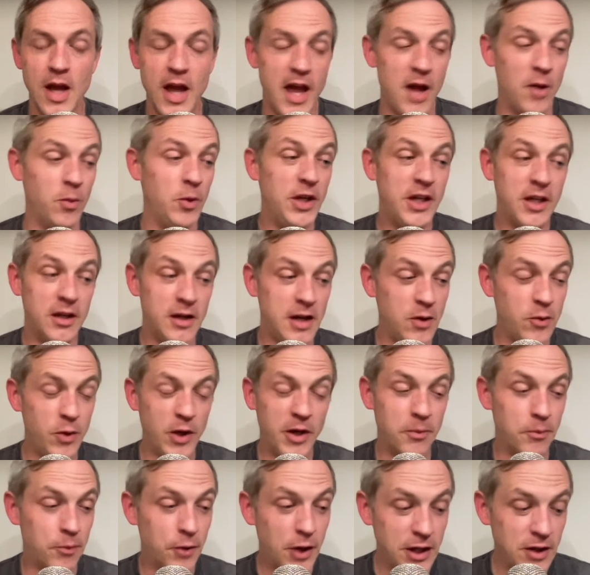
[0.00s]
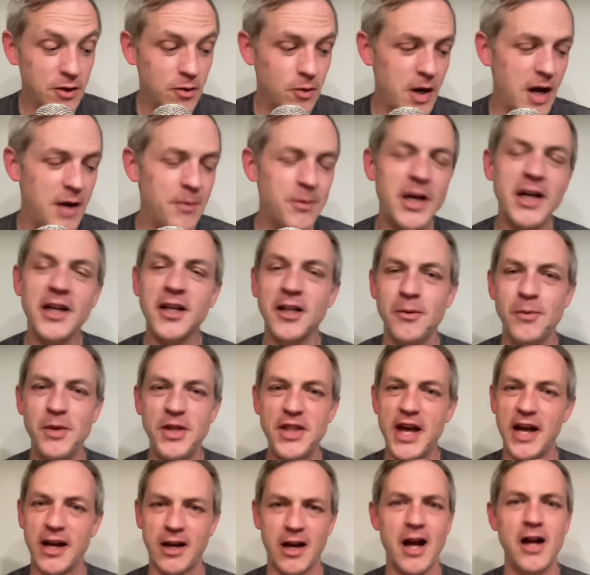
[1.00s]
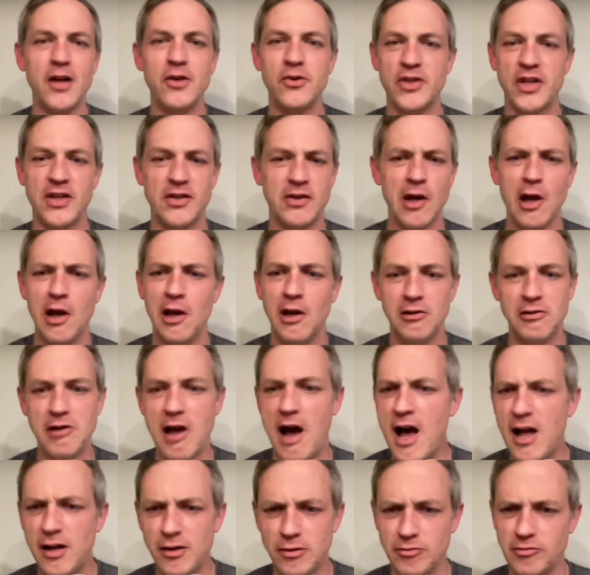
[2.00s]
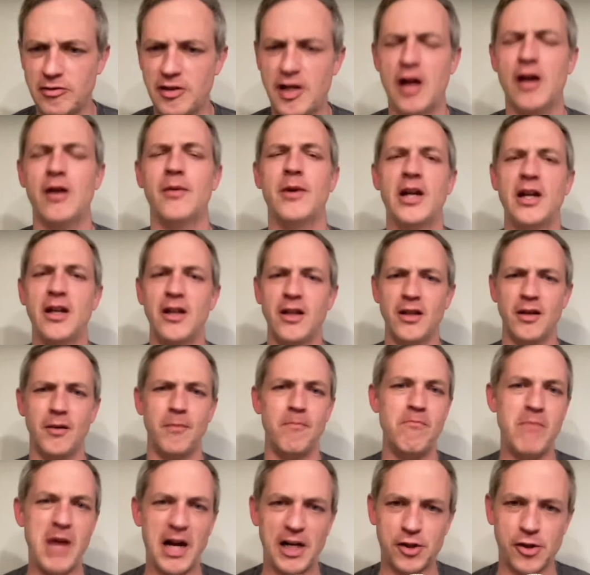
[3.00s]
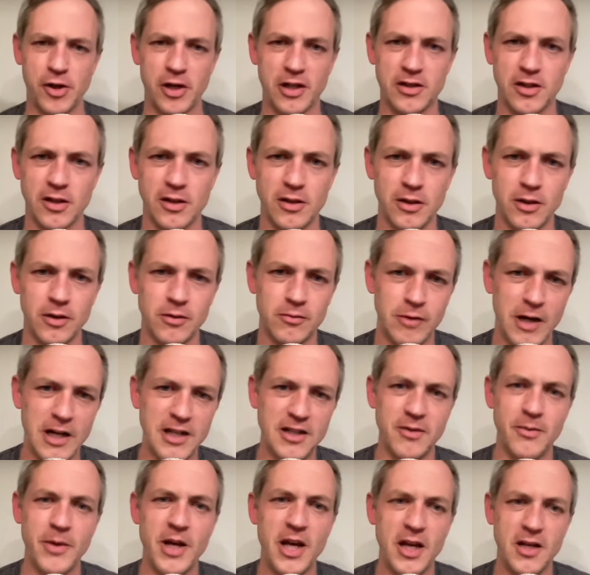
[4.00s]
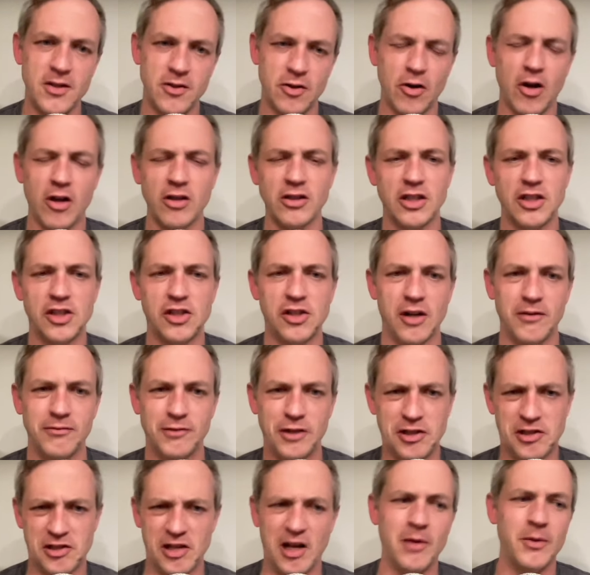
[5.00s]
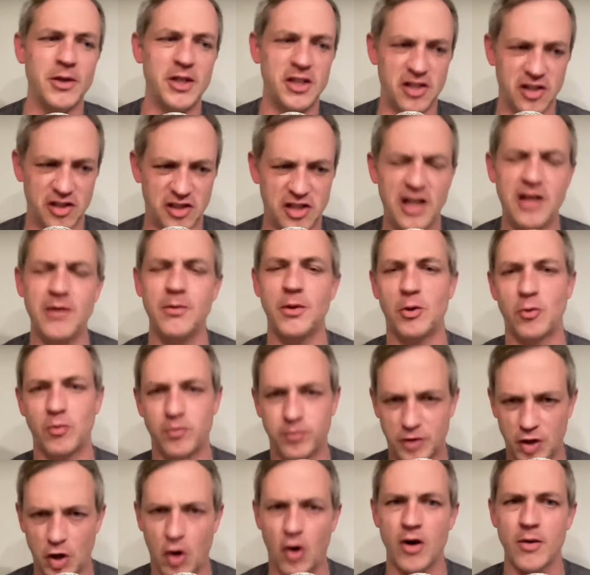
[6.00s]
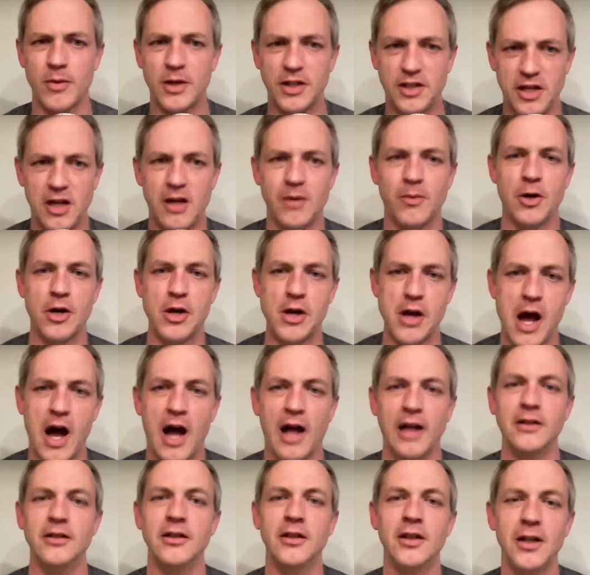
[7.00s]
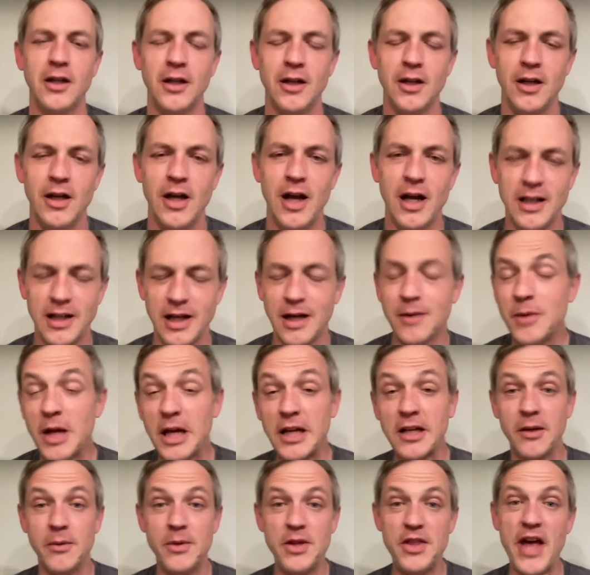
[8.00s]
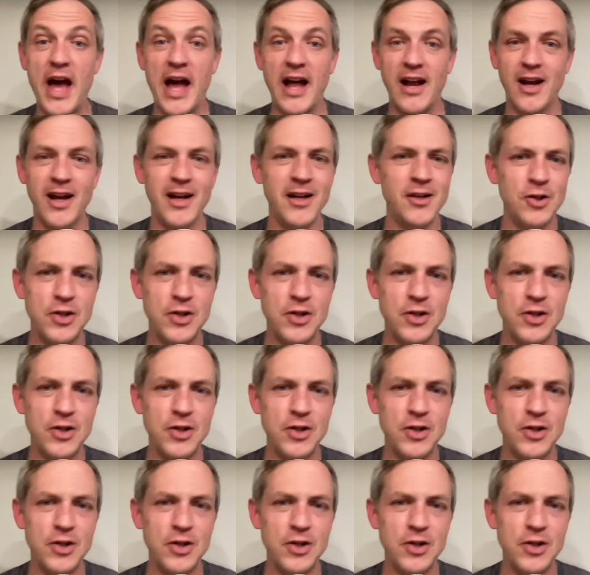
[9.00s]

And we can and we can bring the. I'm not going to be that guy who says I don't care about any of the metrics and the resumes and all that stuff. Just tell me, is a team a tournament team or not? Like, I'm not going to be that. I